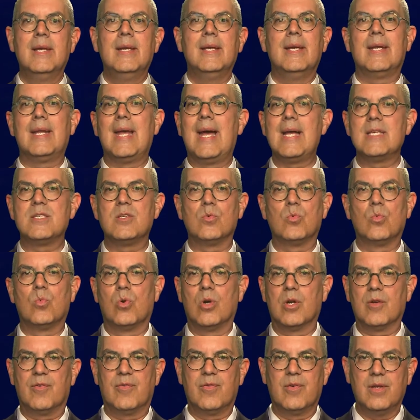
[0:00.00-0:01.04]
It hasn't
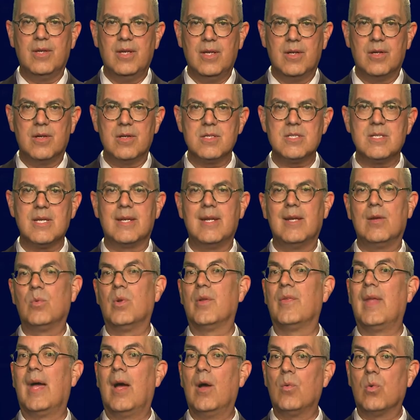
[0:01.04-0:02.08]
worked for years, and it
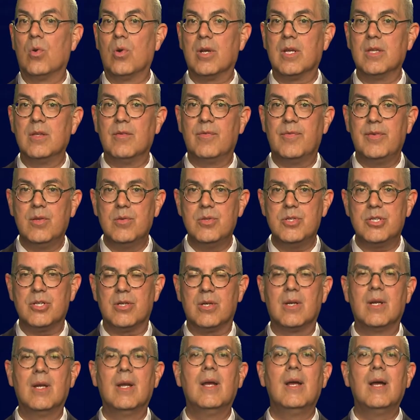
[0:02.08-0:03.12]
will not work in the
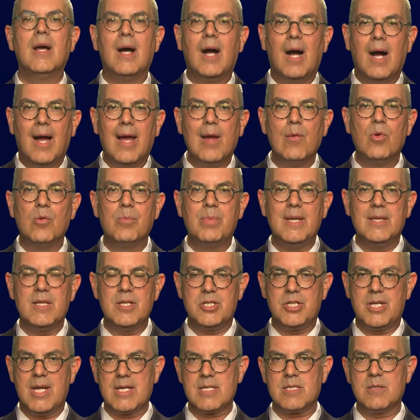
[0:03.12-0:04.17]
future. I will be the
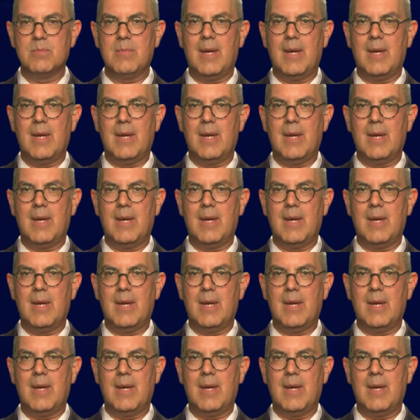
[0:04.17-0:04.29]
checks and